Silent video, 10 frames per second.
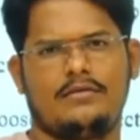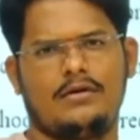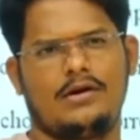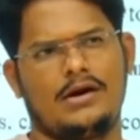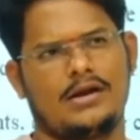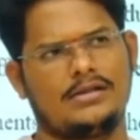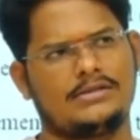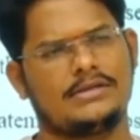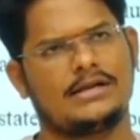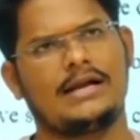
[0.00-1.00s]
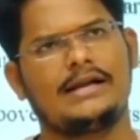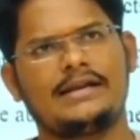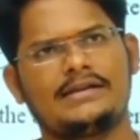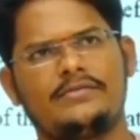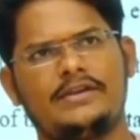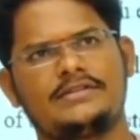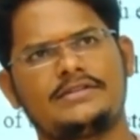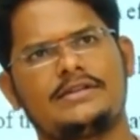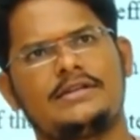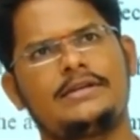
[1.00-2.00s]
or else conductivity
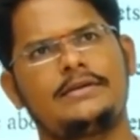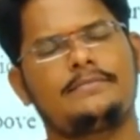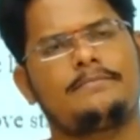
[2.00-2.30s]
generally